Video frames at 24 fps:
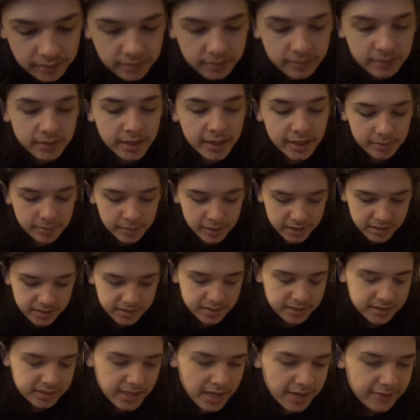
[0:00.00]
like, because
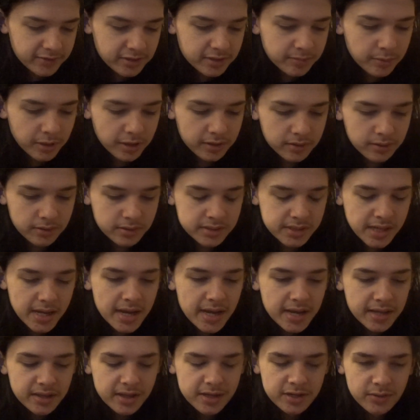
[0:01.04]
the Safdie brothers,
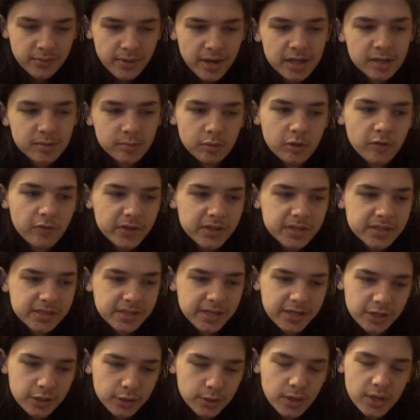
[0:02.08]
they direct movies
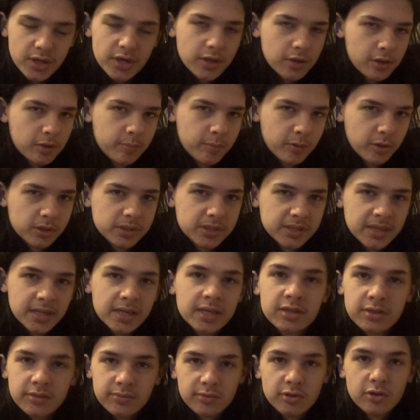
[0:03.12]
like you're another person
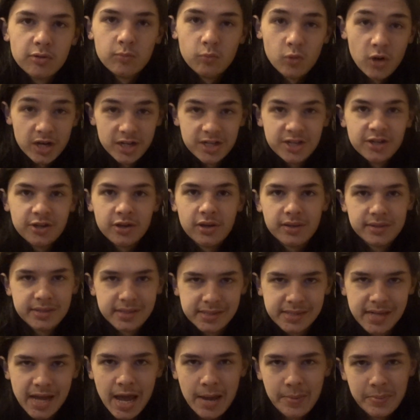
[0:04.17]
in the room watching all
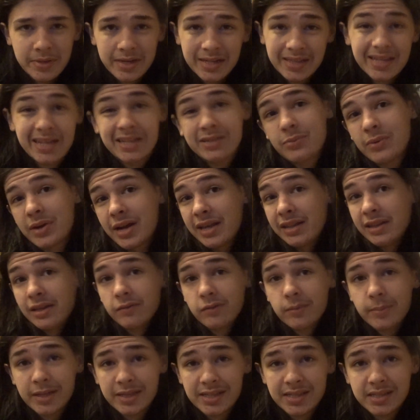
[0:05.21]
this happen, and that's what I love
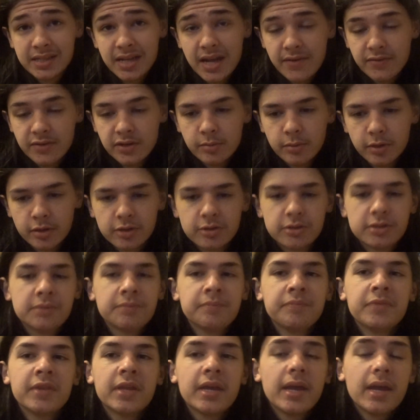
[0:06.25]
about the Safdie brothers.
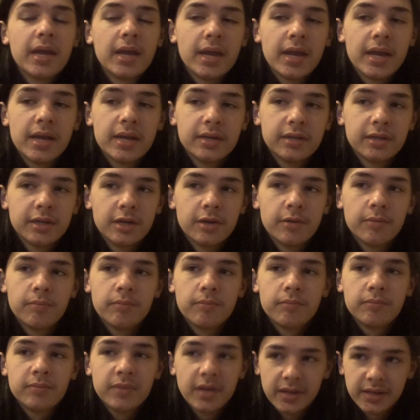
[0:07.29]
And,
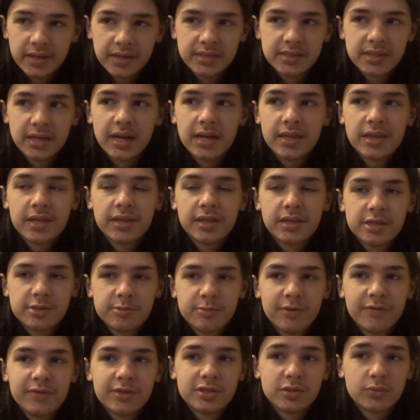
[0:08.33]
like I said, I think this
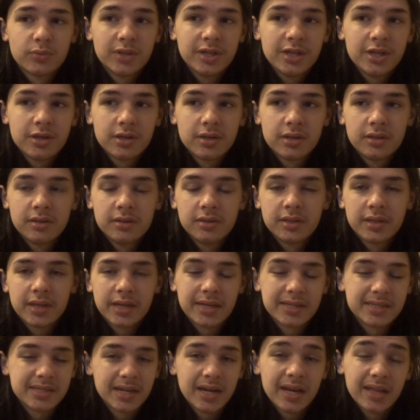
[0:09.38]
movie is a really good,
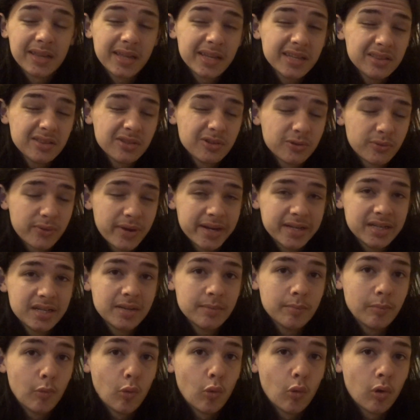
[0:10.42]
I like the
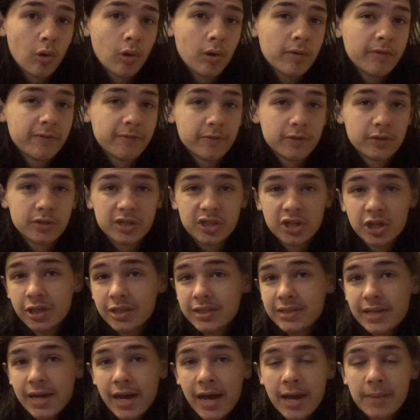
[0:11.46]
directing more for
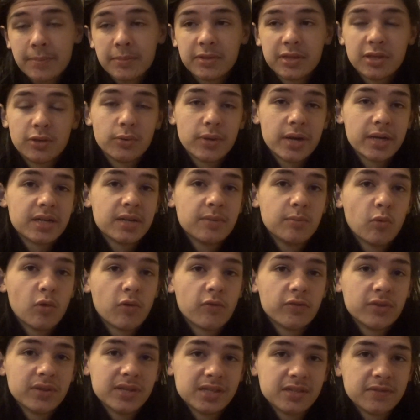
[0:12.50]
Good Time, but the directing more
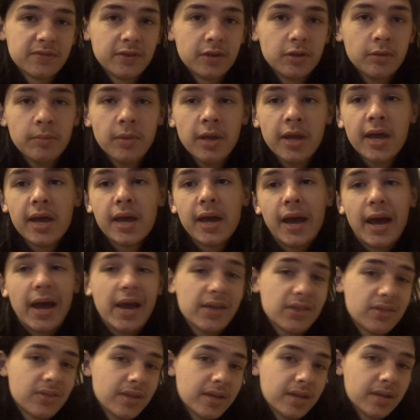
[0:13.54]
for this film,
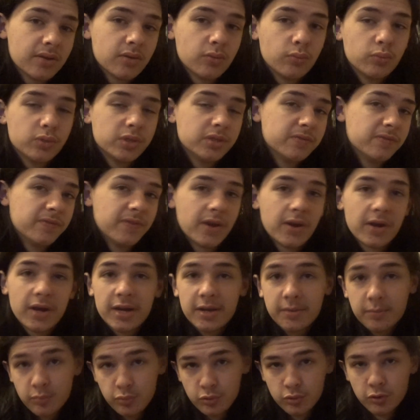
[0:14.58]
I think, was very
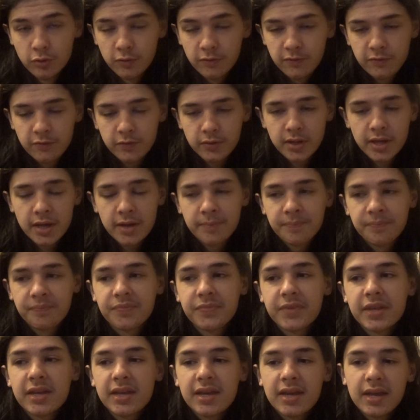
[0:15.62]
improved for them.
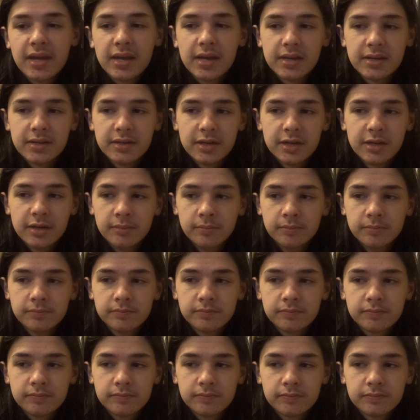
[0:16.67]
And,
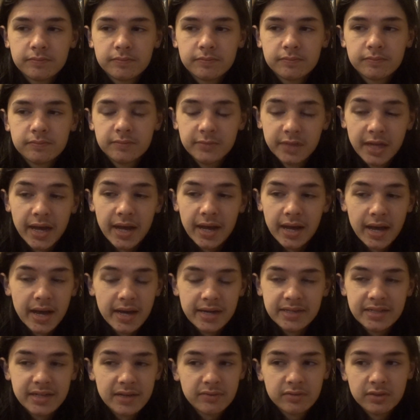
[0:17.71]
I
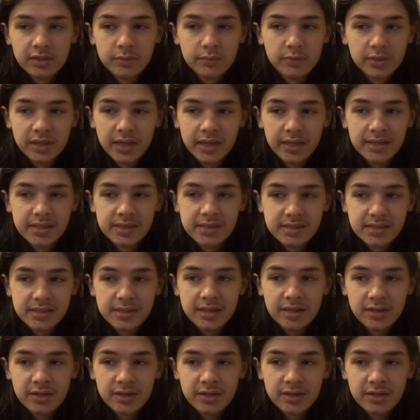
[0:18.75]
definitely would like to see